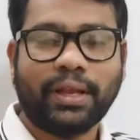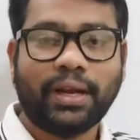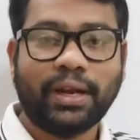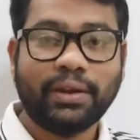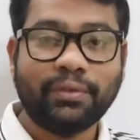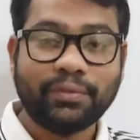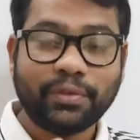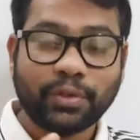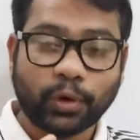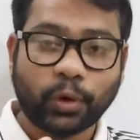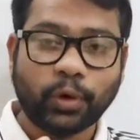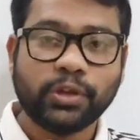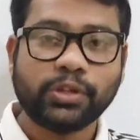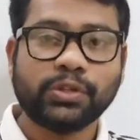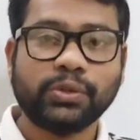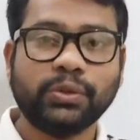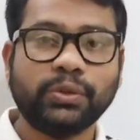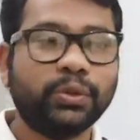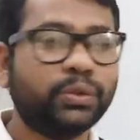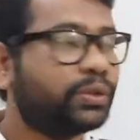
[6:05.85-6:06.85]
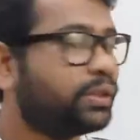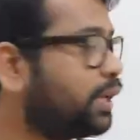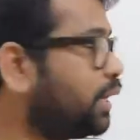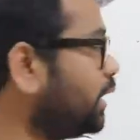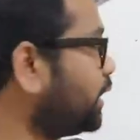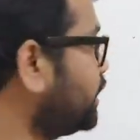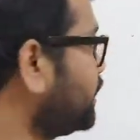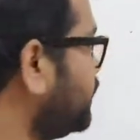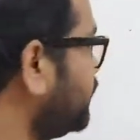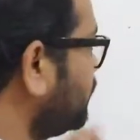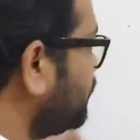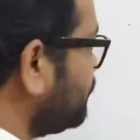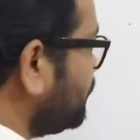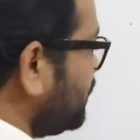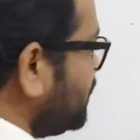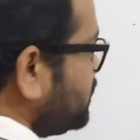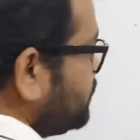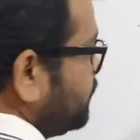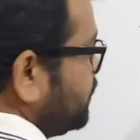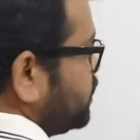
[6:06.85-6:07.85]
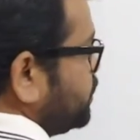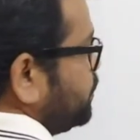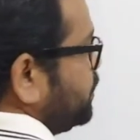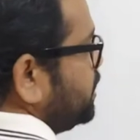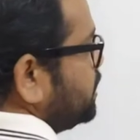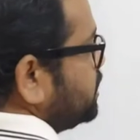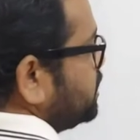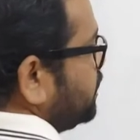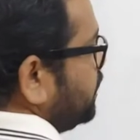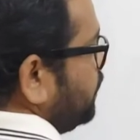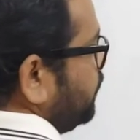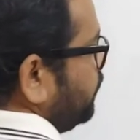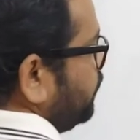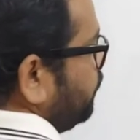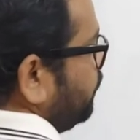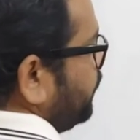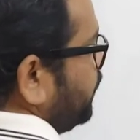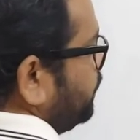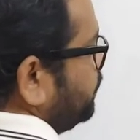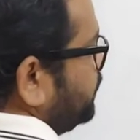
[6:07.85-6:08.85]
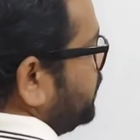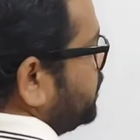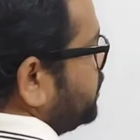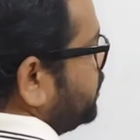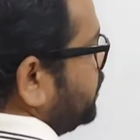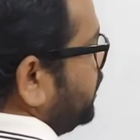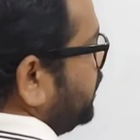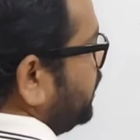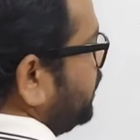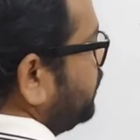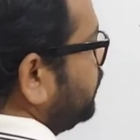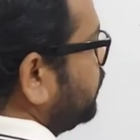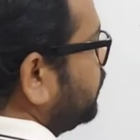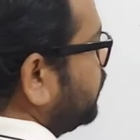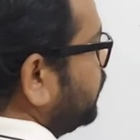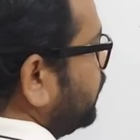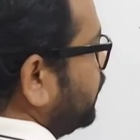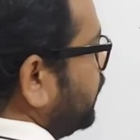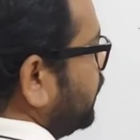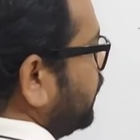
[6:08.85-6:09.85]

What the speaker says: And we also know that here, means, which means from this, children,